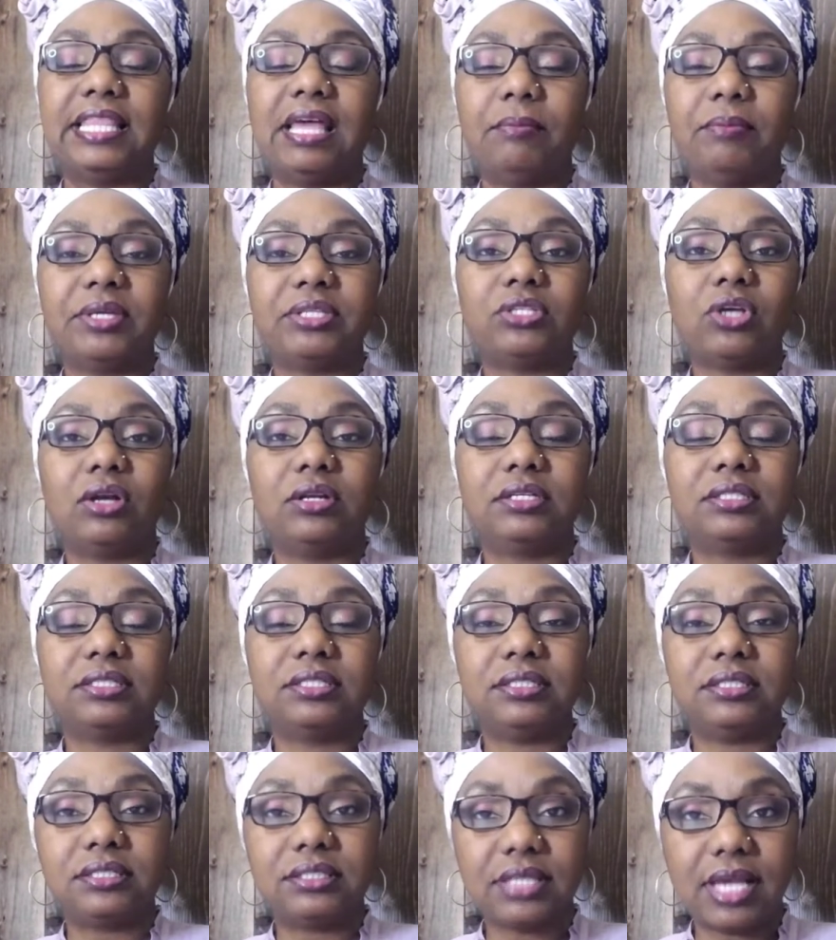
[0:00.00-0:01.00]
McDonald's
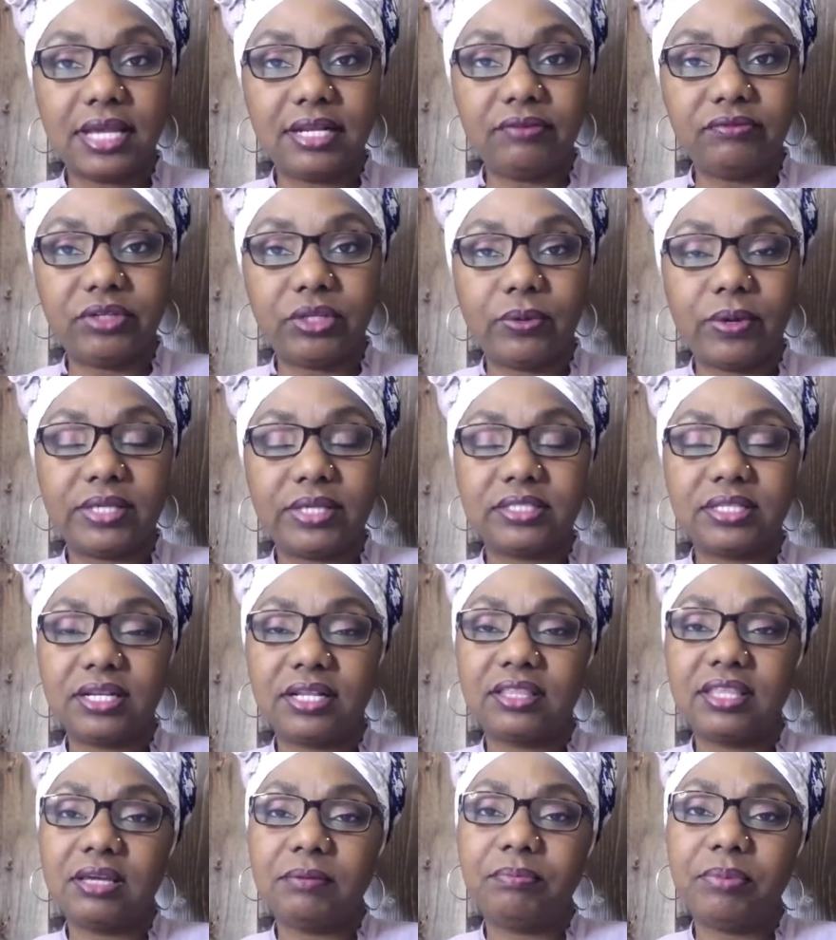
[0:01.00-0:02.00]
inside of the US. And I
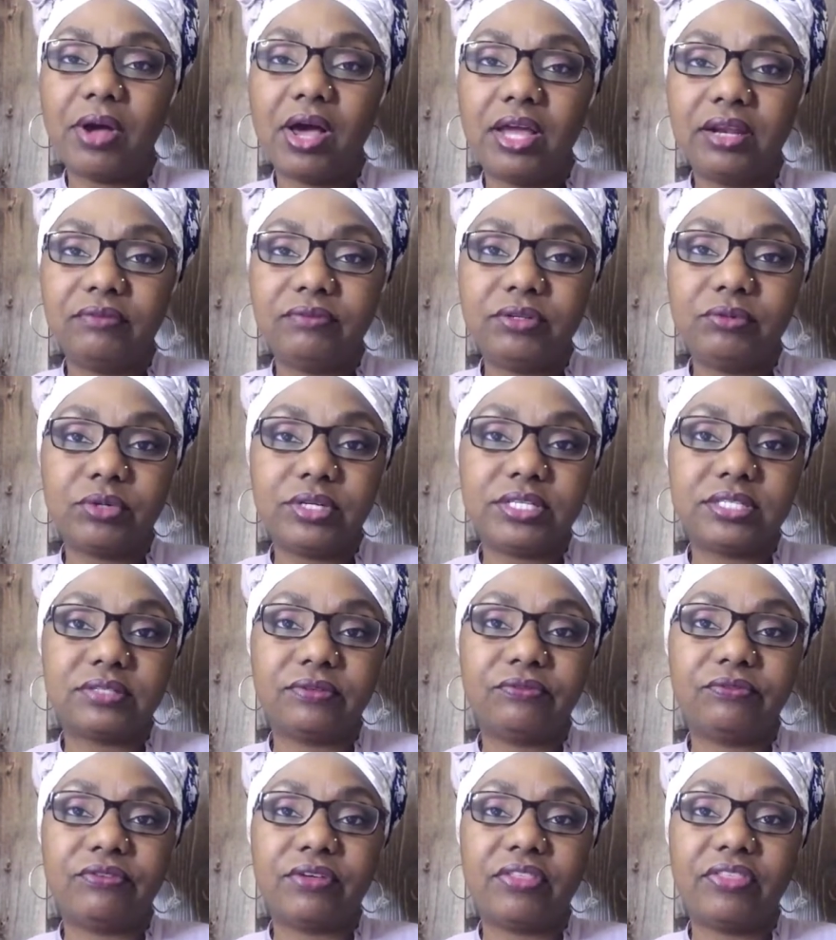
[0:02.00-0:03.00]
think part of the
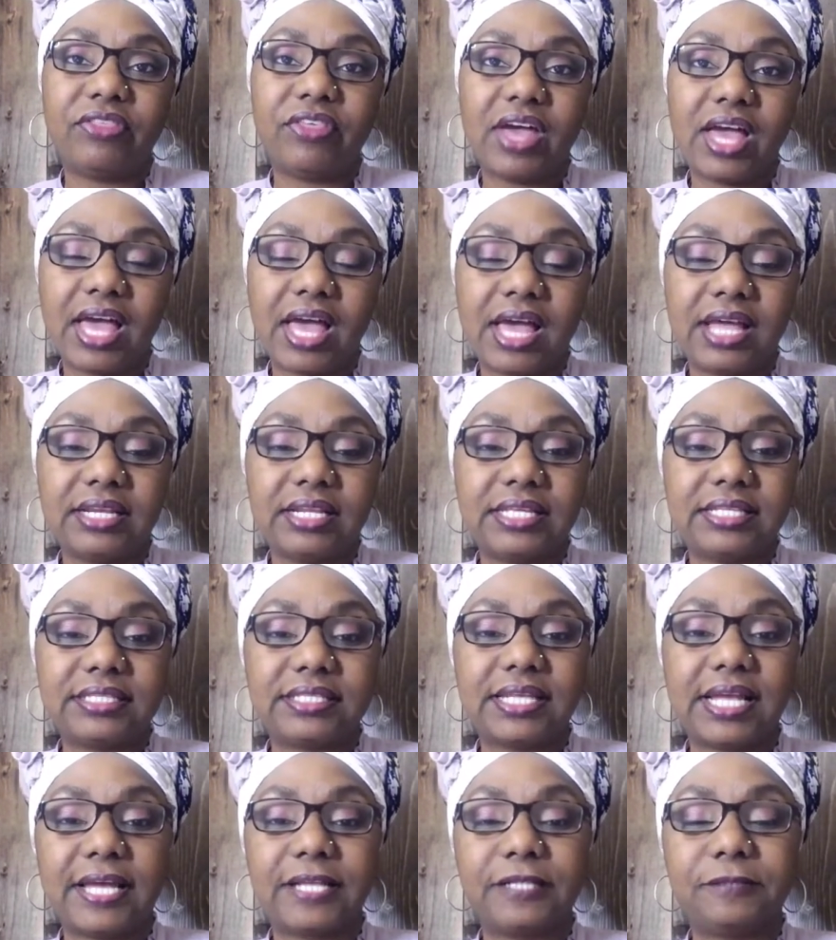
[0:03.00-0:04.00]
reason for that is
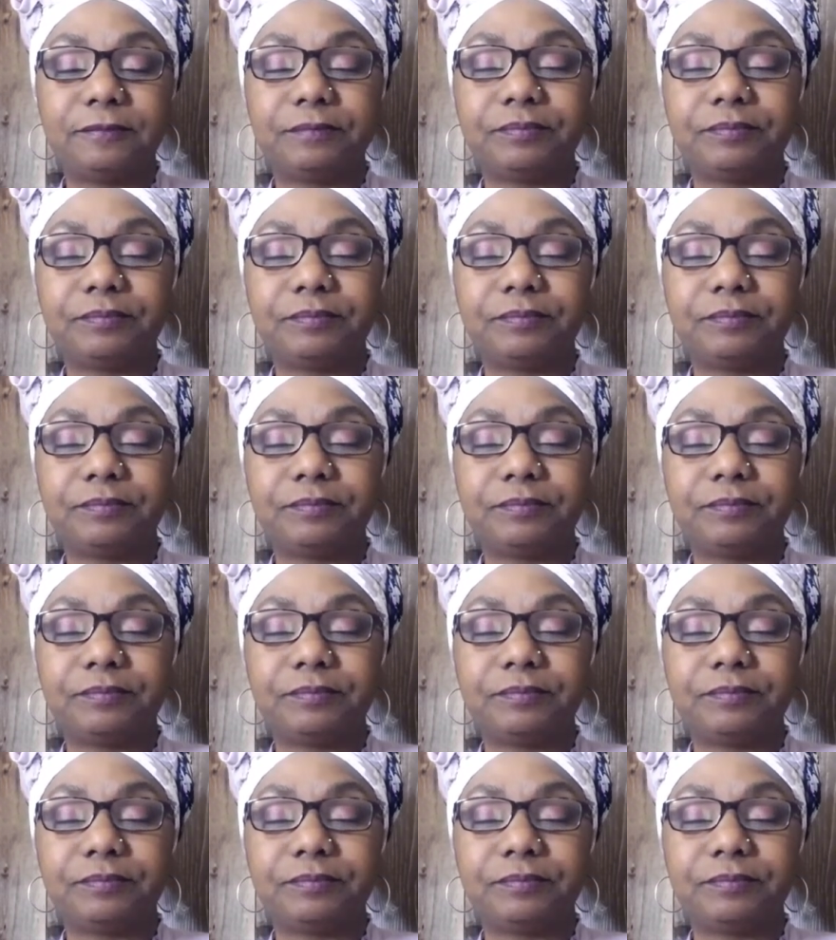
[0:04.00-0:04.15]
that